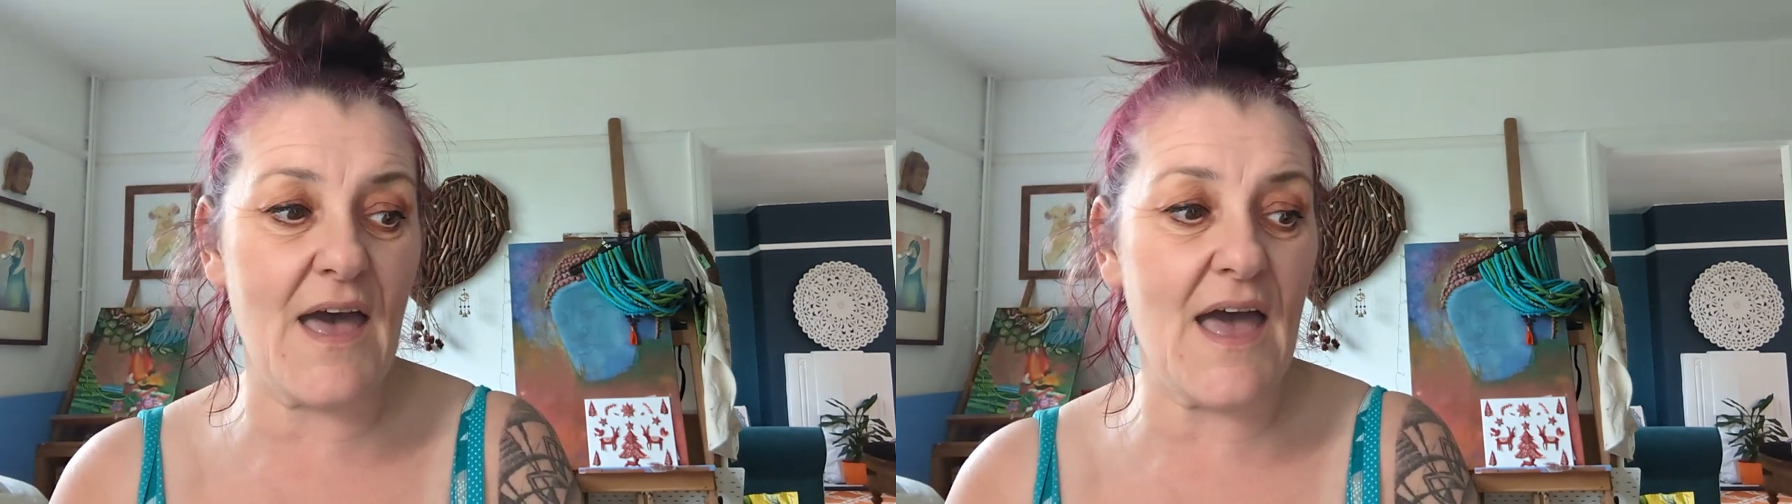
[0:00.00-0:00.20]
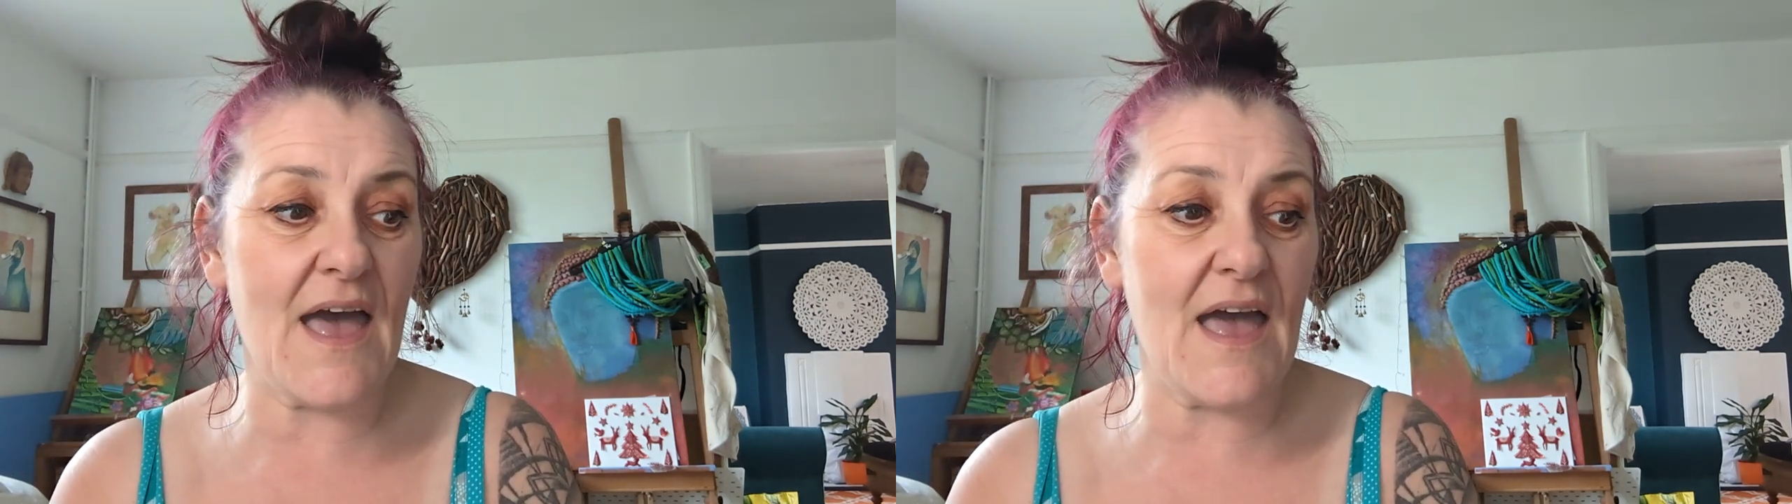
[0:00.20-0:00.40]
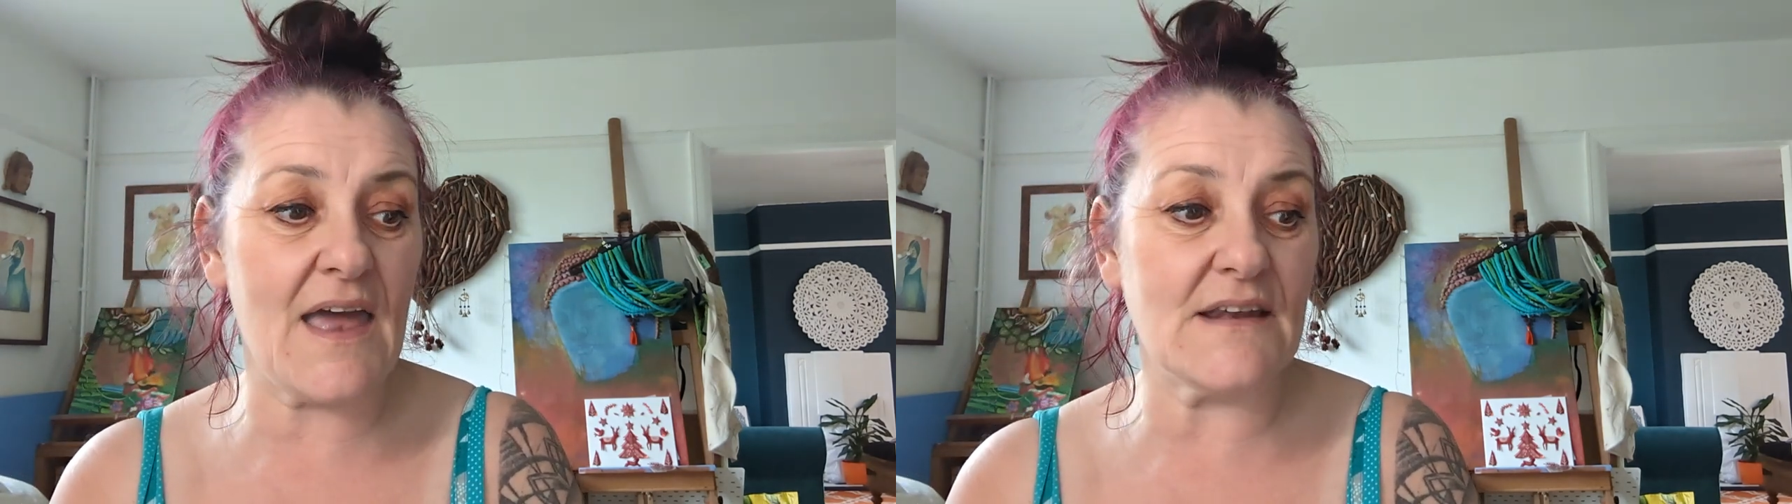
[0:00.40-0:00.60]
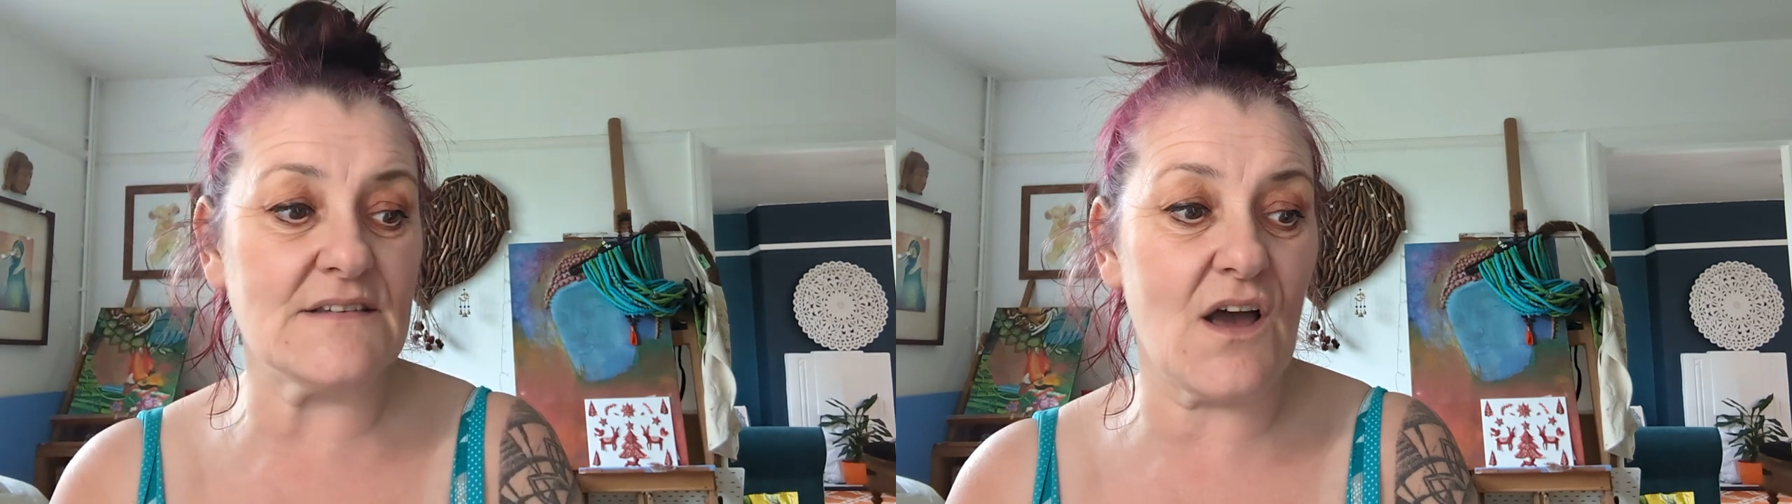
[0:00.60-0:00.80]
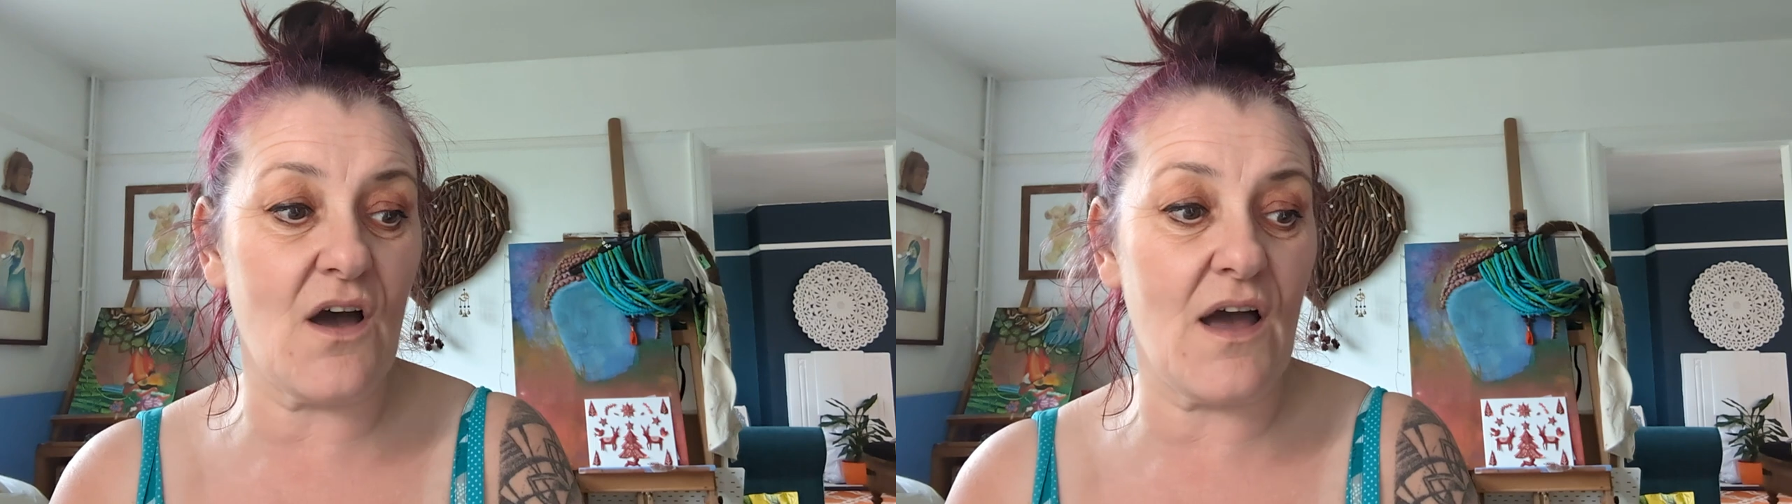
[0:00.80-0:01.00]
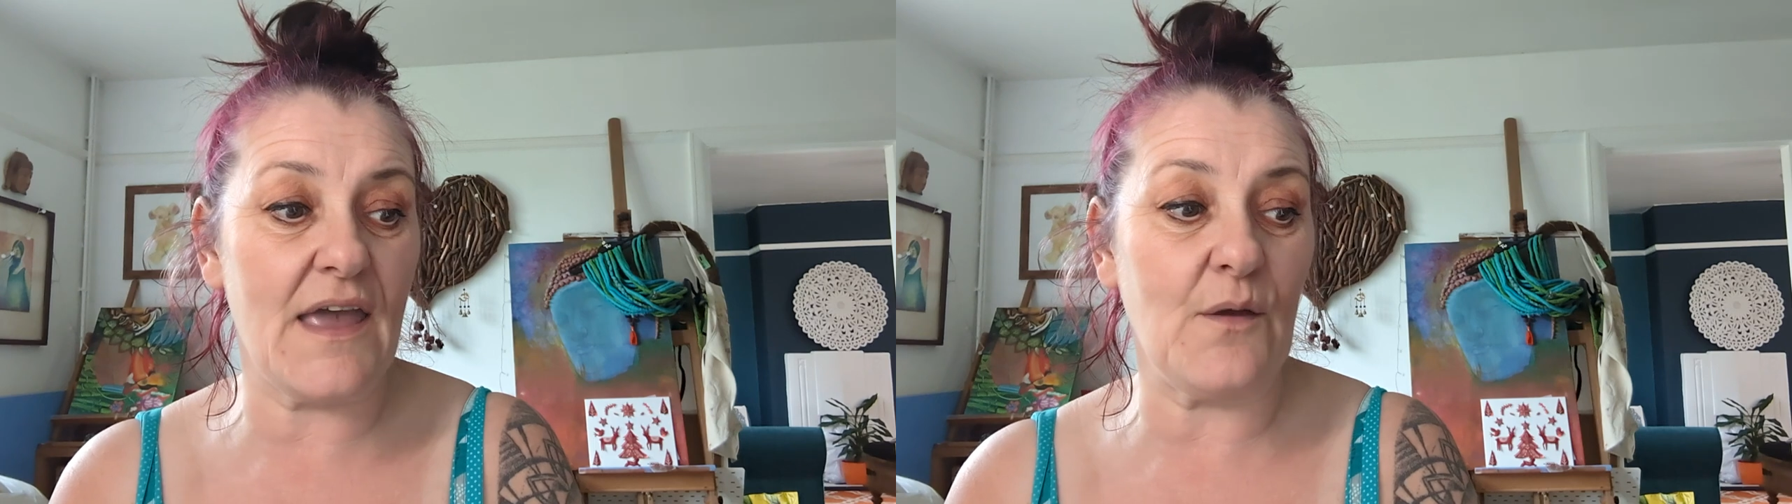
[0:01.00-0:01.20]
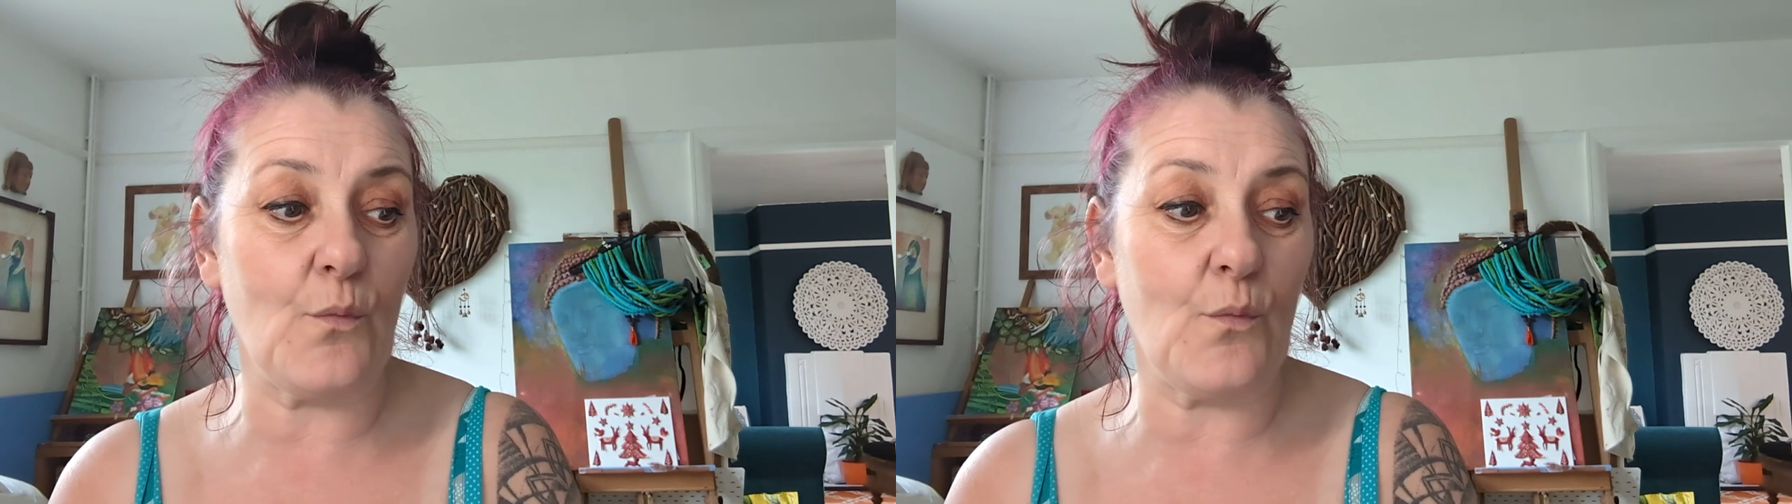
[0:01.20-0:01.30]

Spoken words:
and I